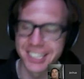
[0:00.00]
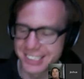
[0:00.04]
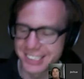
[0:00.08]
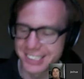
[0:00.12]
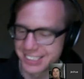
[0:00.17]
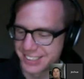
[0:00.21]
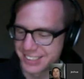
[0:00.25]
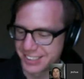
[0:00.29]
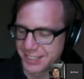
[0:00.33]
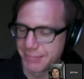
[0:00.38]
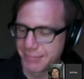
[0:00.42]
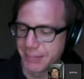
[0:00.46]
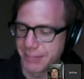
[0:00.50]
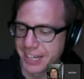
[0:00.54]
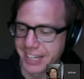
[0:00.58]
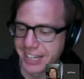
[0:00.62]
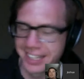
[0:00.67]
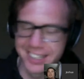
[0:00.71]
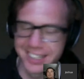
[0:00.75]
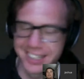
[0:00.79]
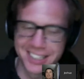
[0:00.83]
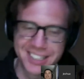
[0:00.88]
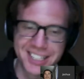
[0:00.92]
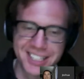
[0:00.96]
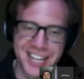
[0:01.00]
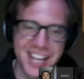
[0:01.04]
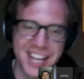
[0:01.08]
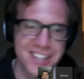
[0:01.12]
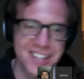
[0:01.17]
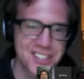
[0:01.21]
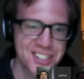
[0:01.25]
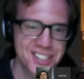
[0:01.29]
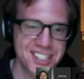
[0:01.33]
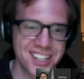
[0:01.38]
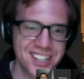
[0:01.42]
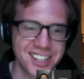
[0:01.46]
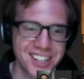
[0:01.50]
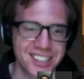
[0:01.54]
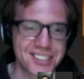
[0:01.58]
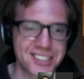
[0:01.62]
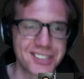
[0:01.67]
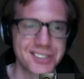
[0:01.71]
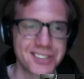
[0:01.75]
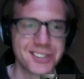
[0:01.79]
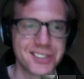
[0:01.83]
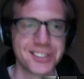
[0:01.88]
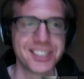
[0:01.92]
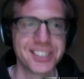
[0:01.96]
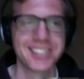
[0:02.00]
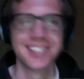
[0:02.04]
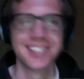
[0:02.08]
It's just my intense suckitude.